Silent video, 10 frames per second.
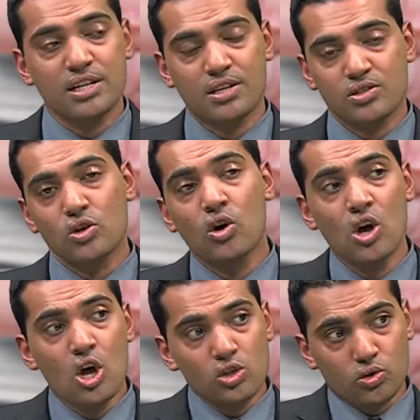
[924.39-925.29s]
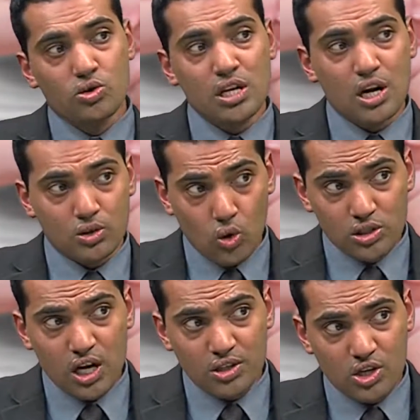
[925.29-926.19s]
other. So those
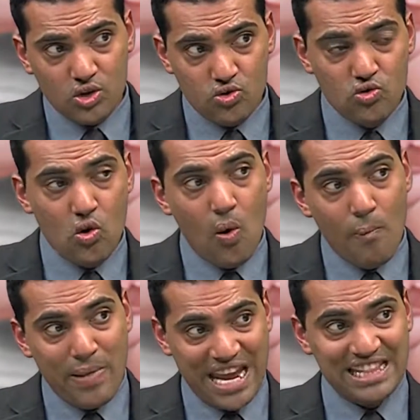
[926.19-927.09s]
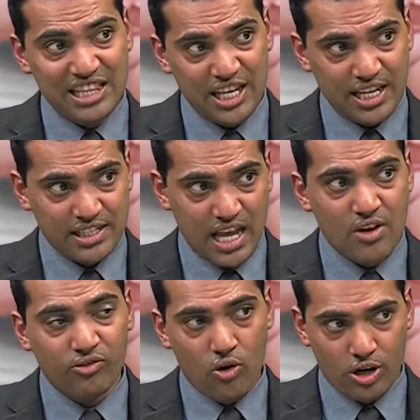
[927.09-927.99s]
are the two main things I
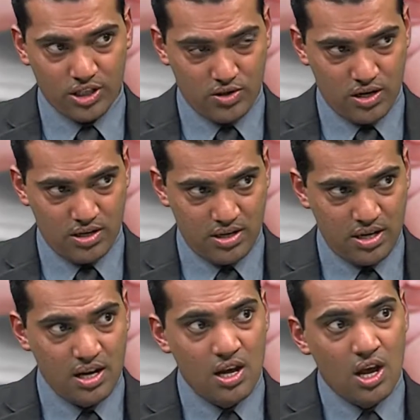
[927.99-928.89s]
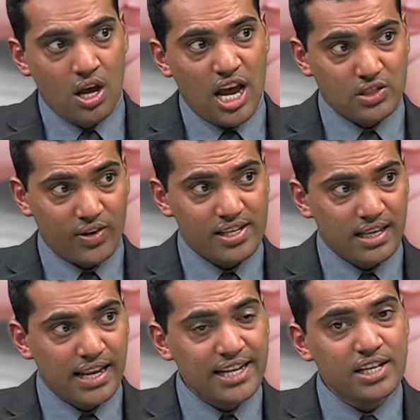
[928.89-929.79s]
focus on. As far as the
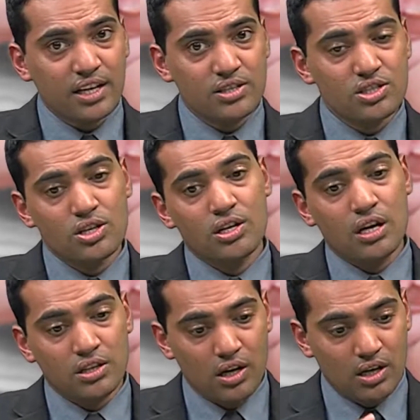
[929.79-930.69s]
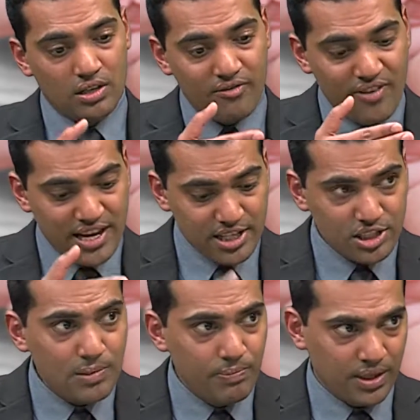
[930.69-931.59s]
legs are concerned, the very
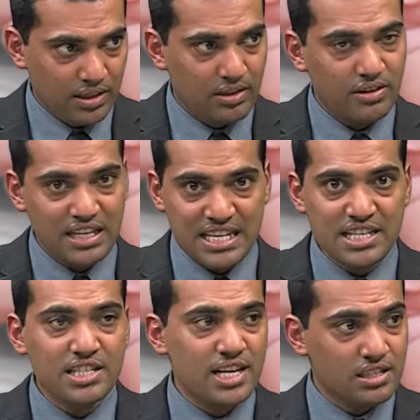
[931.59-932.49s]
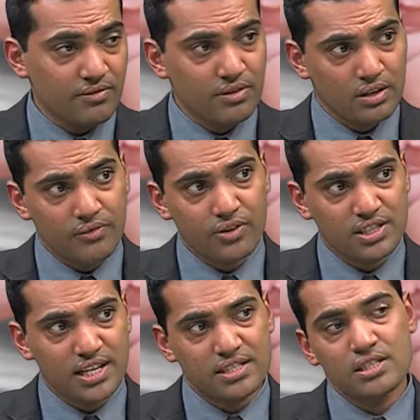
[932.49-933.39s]
simple, the easiest of the
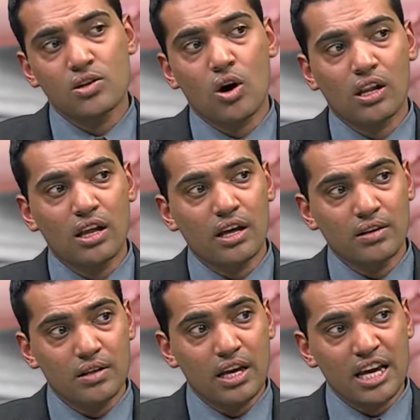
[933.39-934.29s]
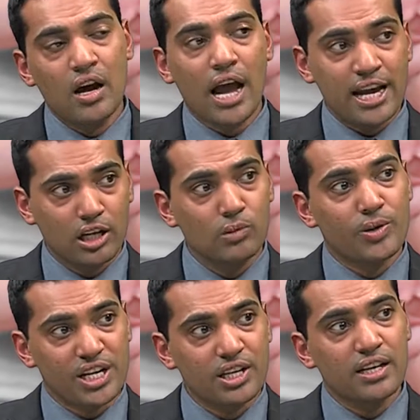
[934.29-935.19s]
first test is called ankle
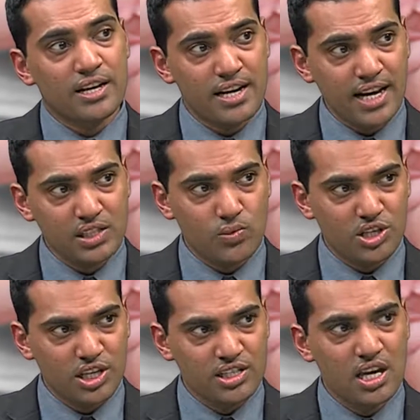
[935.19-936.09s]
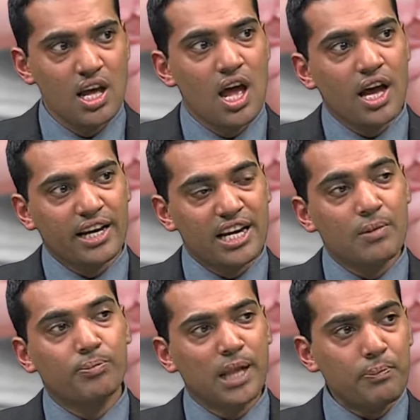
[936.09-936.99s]
brachial index, which is
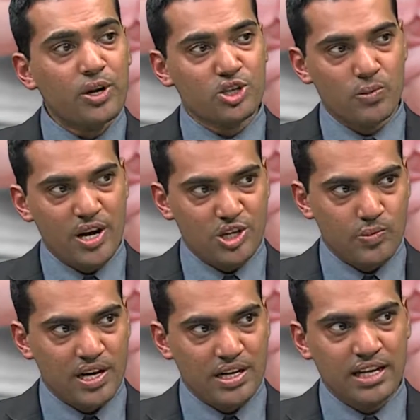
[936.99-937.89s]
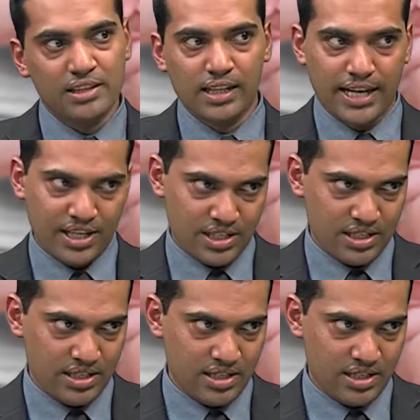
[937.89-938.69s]
getting blood pressure measurement in the legs.